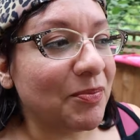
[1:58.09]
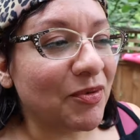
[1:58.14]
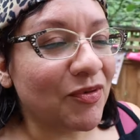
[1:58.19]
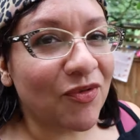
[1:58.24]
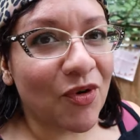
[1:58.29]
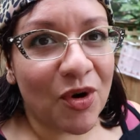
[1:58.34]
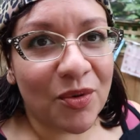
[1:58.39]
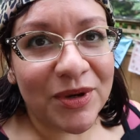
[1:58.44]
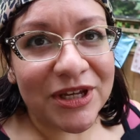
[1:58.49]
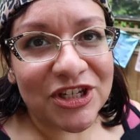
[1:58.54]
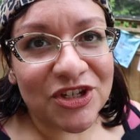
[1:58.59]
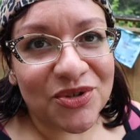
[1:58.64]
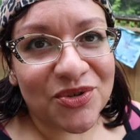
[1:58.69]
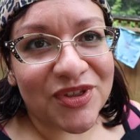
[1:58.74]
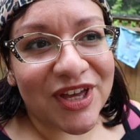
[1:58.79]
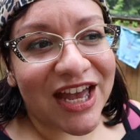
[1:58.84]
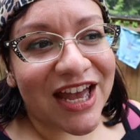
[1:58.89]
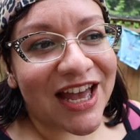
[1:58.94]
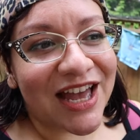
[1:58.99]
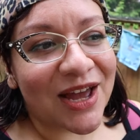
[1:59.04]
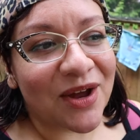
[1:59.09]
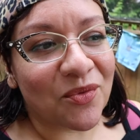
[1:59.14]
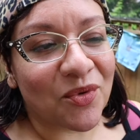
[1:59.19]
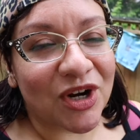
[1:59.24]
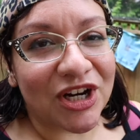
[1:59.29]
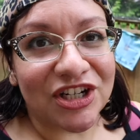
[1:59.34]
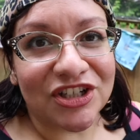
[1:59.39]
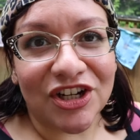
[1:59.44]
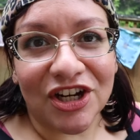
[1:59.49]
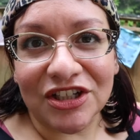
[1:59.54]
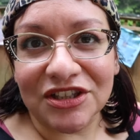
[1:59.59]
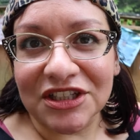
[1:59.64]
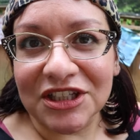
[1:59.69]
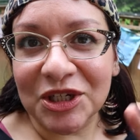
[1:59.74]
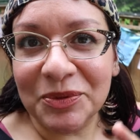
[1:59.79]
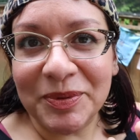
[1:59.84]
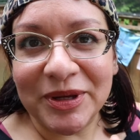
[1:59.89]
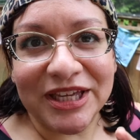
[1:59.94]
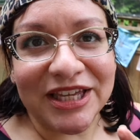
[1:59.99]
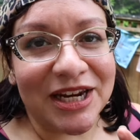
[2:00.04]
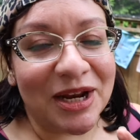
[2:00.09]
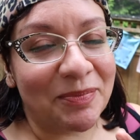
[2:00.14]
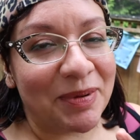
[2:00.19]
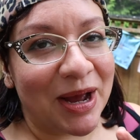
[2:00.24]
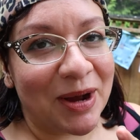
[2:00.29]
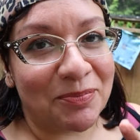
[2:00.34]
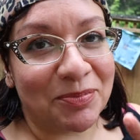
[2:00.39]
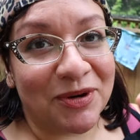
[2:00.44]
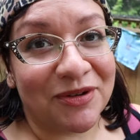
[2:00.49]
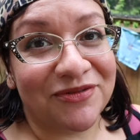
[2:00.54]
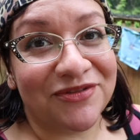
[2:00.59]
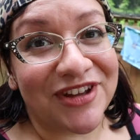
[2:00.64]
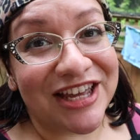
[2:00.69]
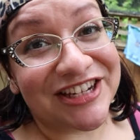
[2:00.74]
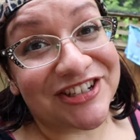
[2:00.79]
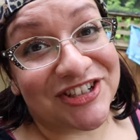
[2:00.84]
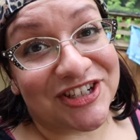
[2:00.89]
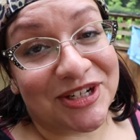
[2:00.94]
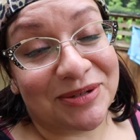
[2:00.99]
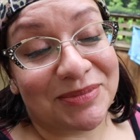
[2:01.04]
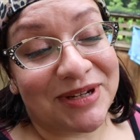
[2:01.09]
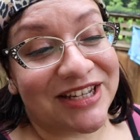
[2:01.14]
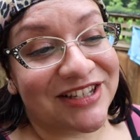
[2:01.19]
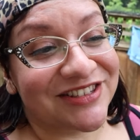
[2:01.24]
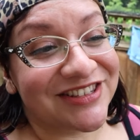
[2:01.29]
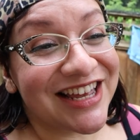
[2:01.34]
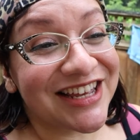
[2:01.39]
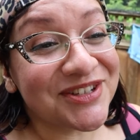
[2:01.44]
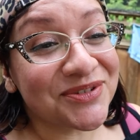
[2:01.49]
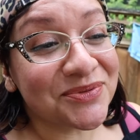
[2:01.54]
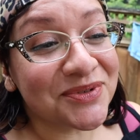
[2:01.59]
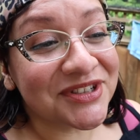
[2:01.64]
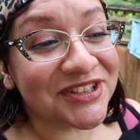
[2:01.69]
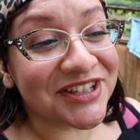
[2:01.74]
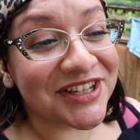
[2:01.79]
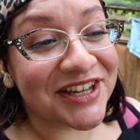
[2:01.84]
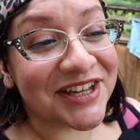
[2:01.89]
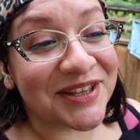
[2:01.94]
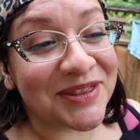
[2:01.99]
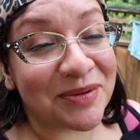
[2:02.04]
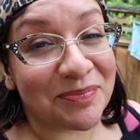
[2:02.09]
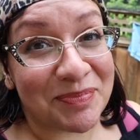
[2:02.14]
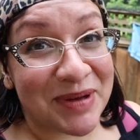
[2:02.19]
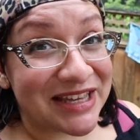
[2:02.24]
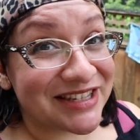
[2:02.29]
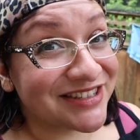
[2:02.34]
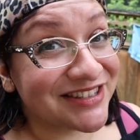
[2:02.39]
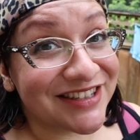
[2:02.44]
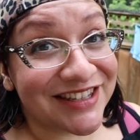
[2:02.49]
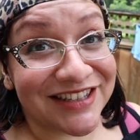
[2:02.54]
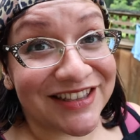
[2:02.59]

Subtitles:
But before we do that, we're going to talk a little bit about prevention, because that's really the best